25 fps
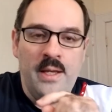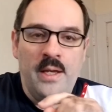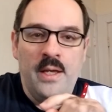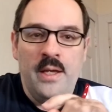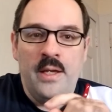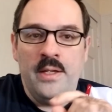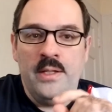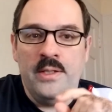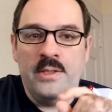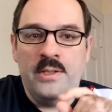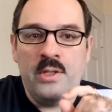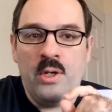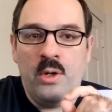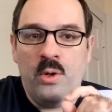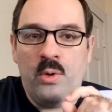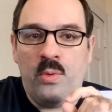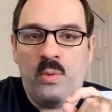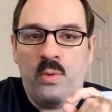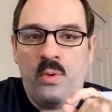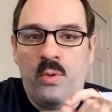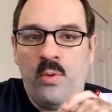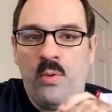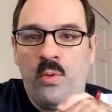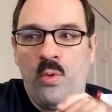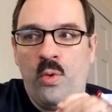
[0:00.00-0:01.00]
So
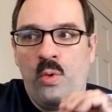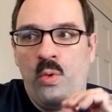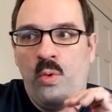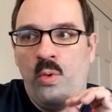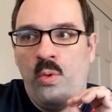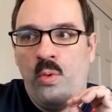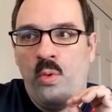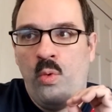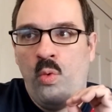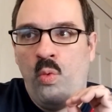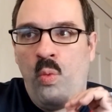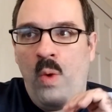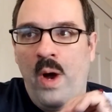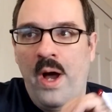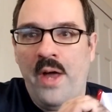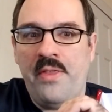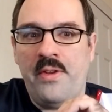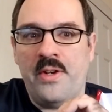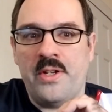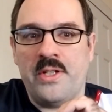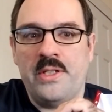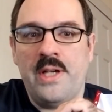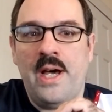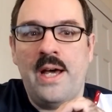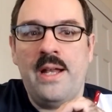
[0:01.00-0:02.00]
while there's
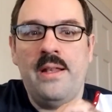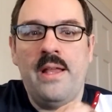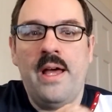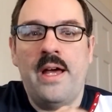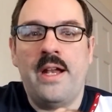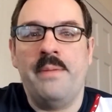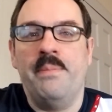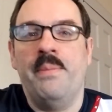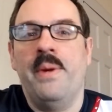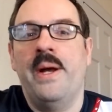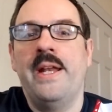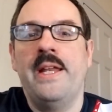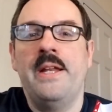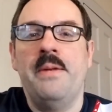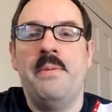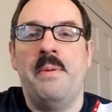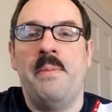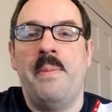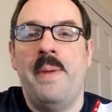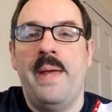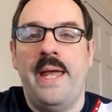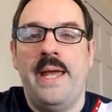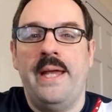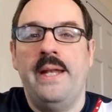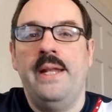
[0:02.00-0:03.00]
not a lot of money to be
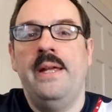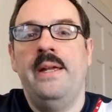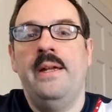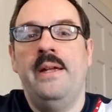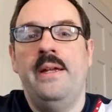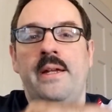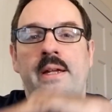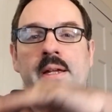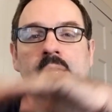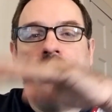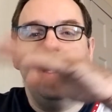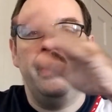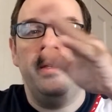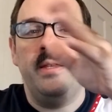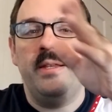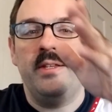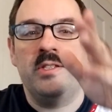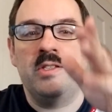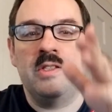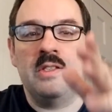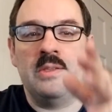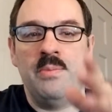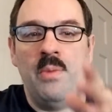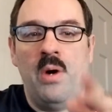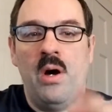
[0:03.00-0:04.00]
made in these
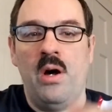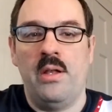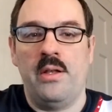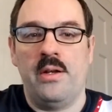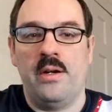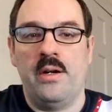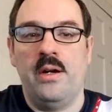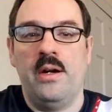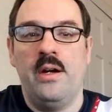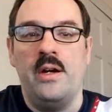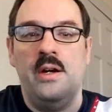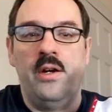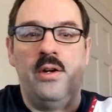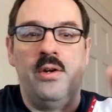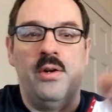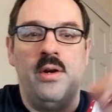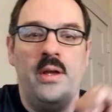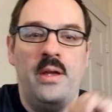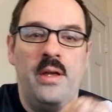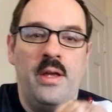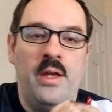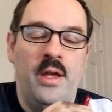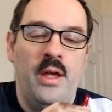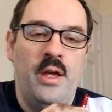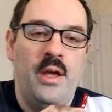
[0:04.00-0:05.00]
smaller
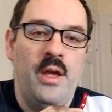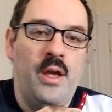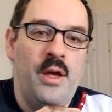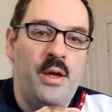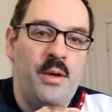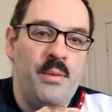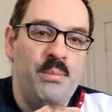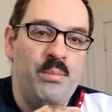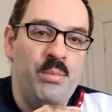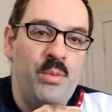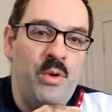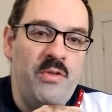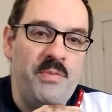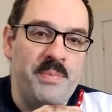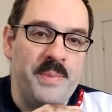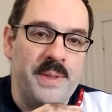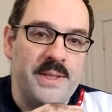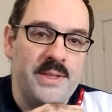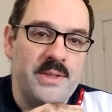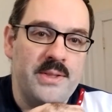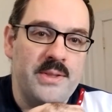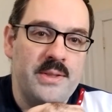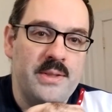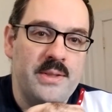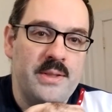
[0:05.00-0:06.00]

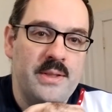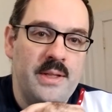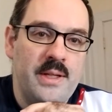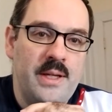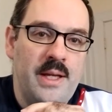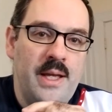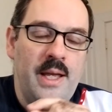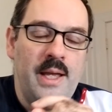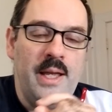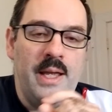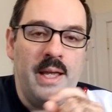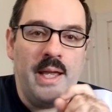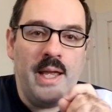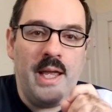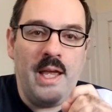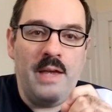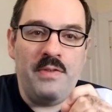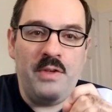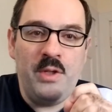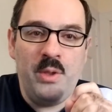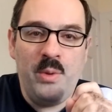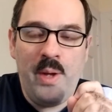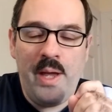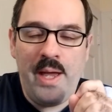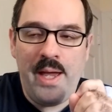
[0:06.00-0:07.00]
movements, if
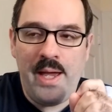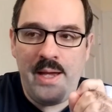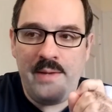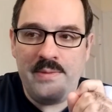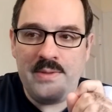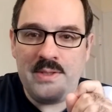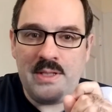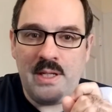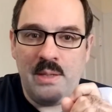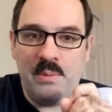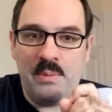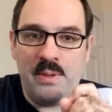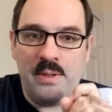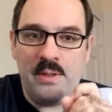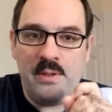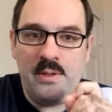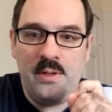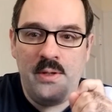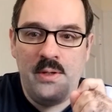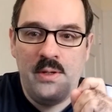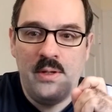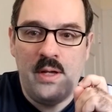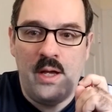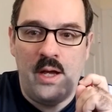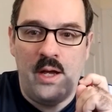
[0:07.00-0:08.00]
you have
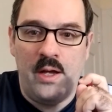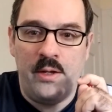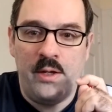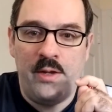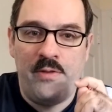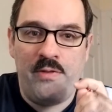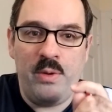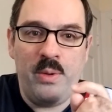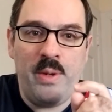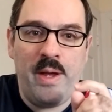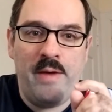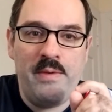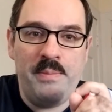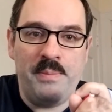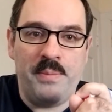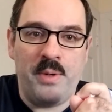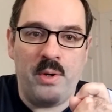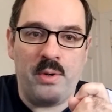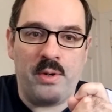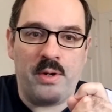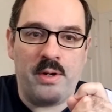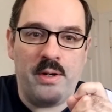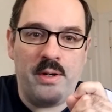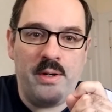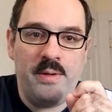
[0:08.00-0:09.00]
if you have a
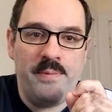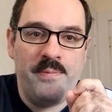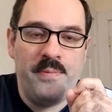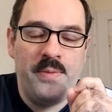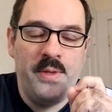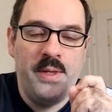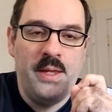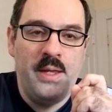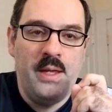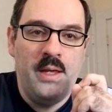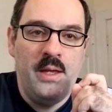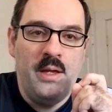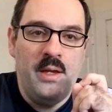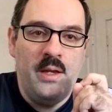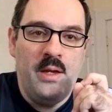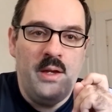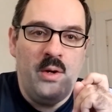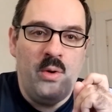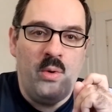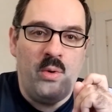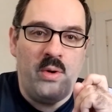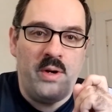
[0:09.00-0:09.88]
broker or an